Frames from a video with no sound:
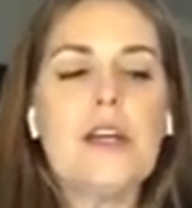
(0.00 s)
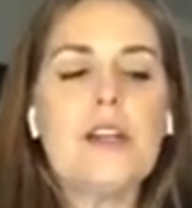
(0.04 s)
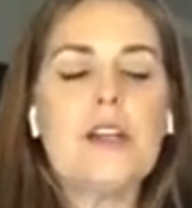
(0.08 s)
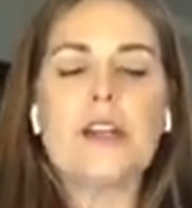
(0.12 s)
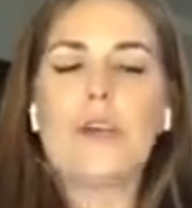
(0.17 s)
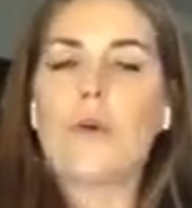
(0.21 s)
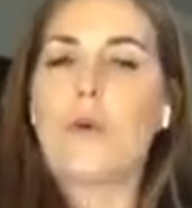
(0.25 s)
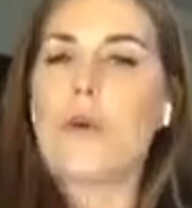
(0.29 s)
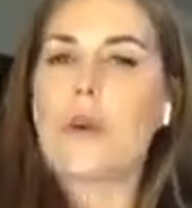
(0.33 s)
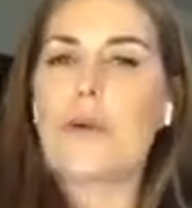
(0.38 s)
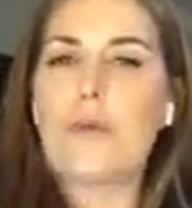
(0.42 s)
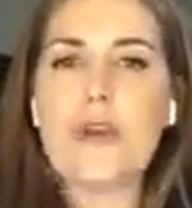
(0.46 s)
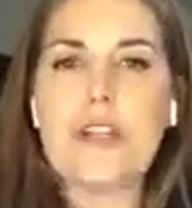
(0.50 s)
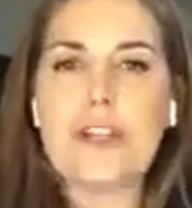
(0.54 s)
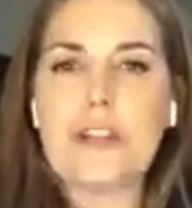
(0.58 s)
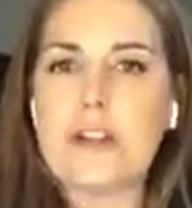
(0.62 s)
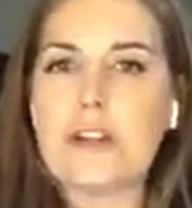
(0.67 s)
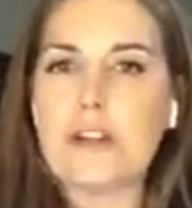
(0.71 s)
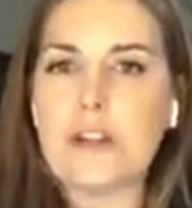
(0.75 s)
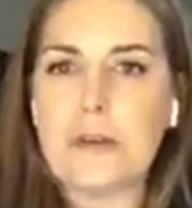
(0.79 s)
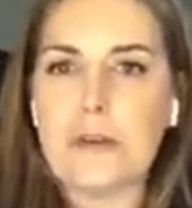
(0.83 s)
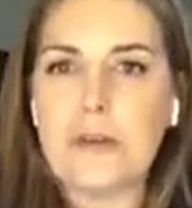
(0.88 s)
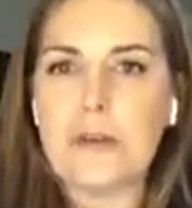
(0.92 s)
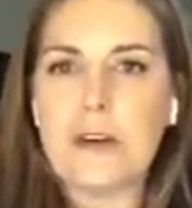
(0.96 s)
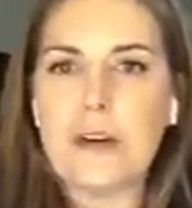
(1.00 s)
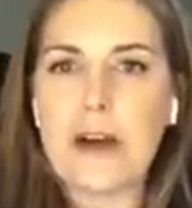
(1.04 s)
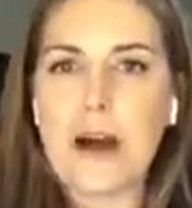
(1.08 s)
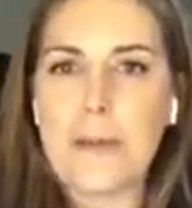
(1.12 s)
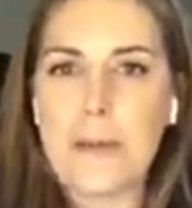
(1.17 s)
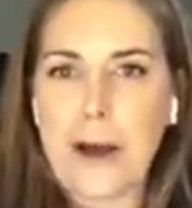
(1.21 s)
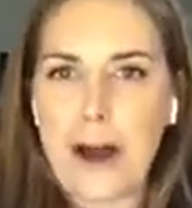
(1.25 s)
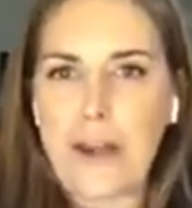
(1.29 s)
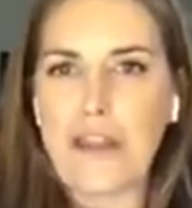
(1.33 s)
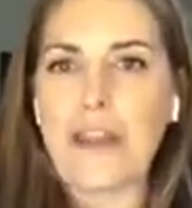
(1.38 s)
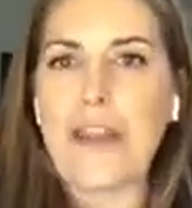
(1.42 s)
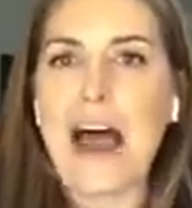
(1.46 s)
So what do we do
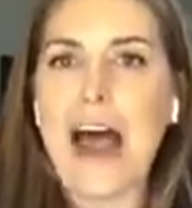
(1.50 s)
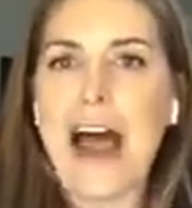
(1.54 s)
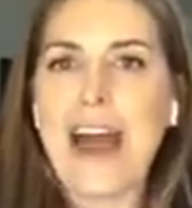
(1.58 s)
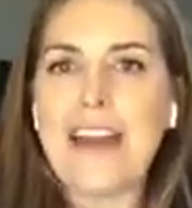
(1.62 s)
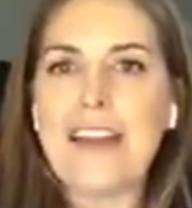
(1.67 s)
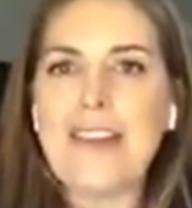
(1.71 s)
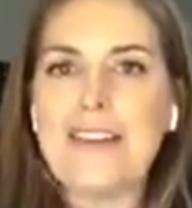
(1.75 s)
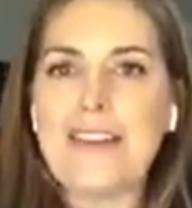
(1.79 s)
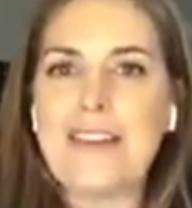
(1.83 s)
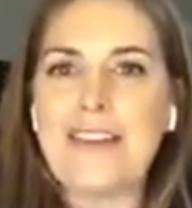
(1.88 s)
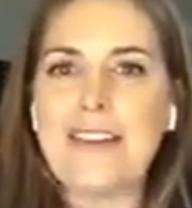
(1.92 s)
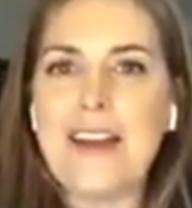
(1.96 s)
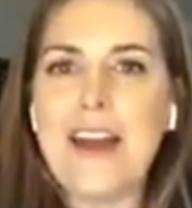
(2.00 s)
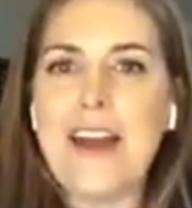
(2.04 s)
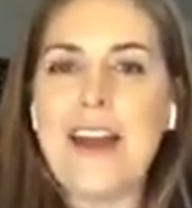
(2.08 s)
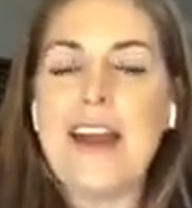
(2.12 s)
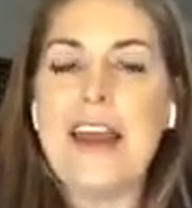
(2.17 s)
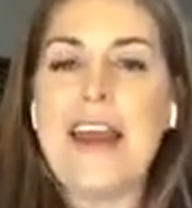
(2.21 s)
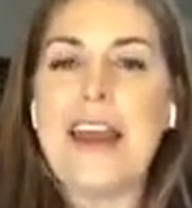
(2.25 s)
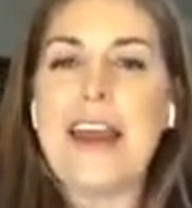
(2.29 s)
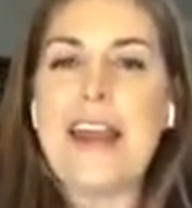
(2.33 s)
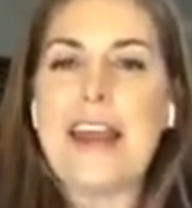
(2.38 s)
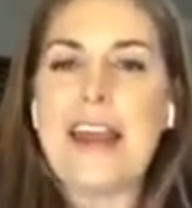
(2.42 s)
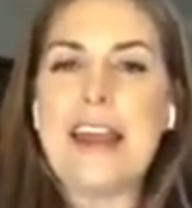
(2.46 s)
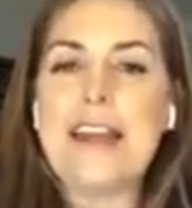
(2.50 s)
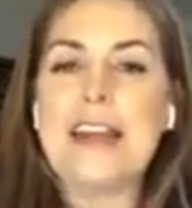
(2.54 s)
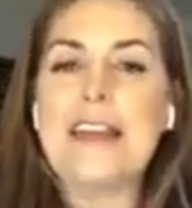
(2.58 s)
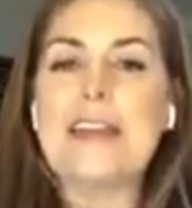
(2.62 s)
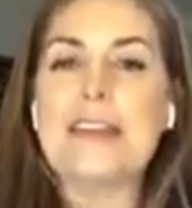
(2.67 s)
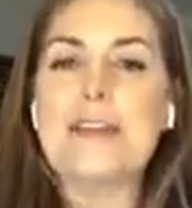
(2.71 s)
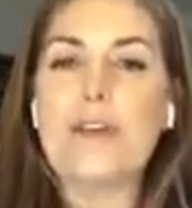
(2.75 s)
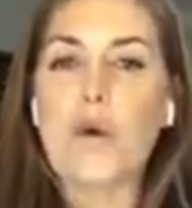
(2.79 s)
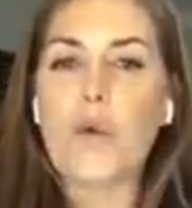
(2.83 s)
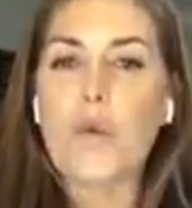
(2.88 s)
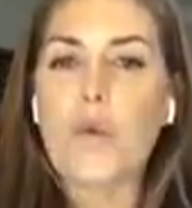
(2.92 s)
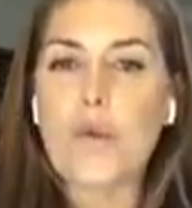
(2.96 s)
about that? It
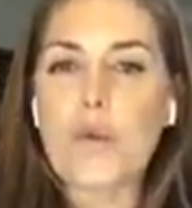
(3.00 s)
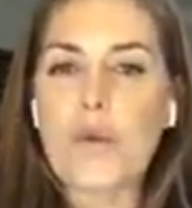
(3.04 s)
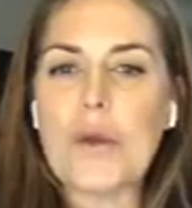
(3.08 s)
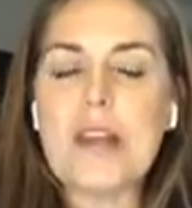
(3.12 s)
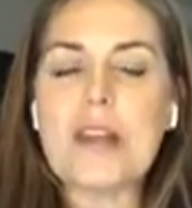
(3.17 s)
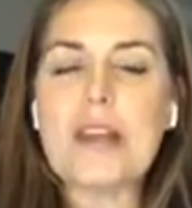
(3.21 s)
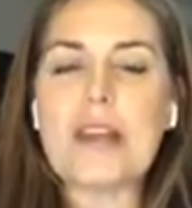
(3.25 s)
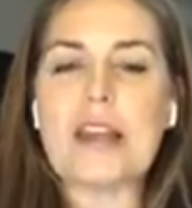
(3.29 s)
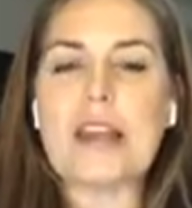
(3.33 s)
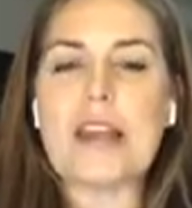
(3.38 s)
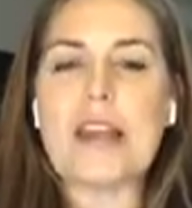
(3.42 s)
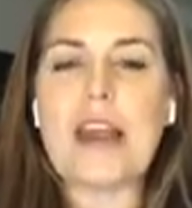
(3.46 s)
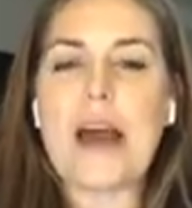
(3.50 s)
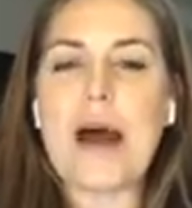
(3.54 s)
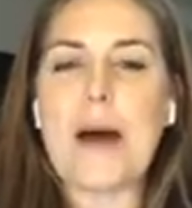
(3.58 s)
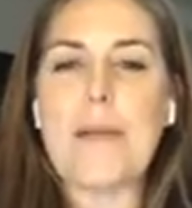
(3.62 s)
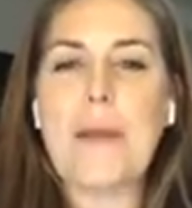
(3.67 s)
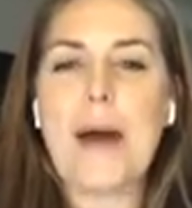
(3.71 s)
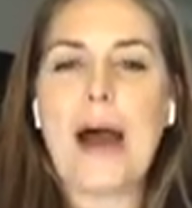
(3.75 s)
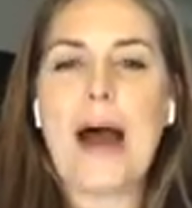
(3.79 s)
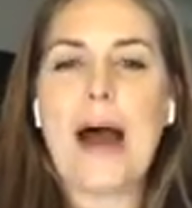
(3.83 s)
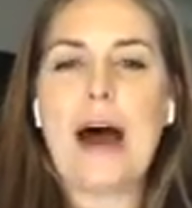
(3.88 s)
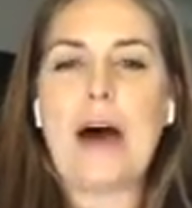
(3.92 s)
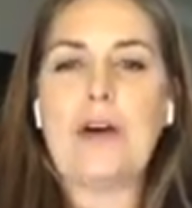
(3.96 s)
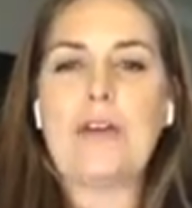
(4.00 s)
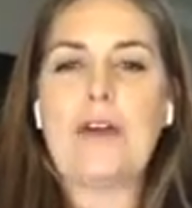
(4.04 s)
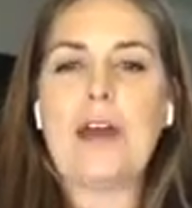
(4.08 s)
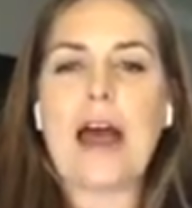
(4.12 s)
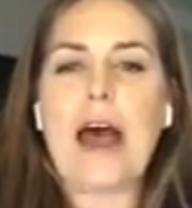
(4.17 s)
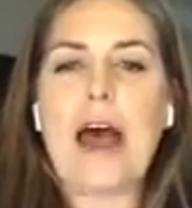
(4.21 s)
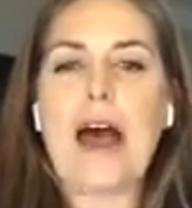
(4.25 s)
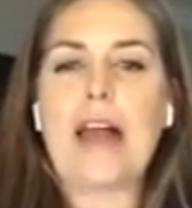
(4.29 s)
is really about